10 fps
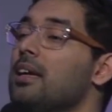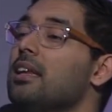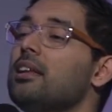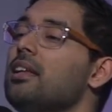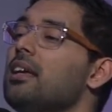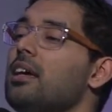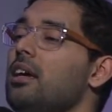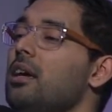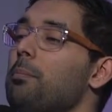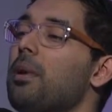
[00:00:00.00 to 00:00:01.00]
didn't
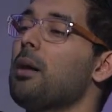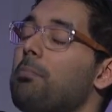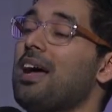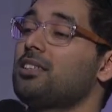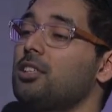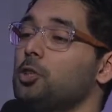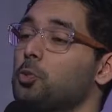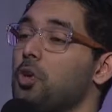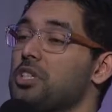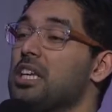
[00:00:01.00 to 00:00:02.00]
hear a pastor's
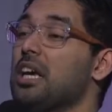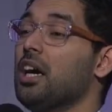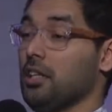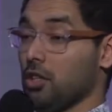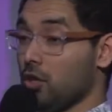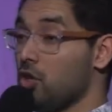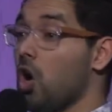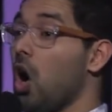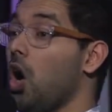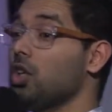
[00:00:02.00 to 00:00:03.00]
voice. He heard
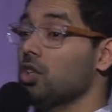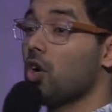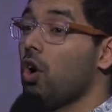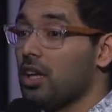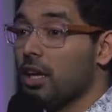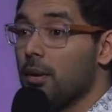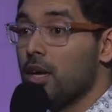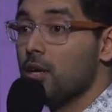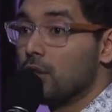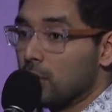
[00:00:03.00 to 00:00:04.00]
God calling him,
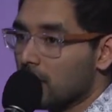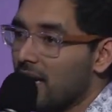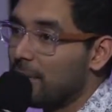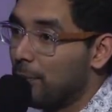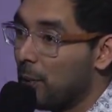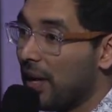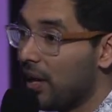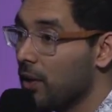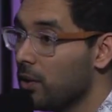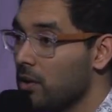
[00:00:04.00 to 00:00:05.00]
"Samuel.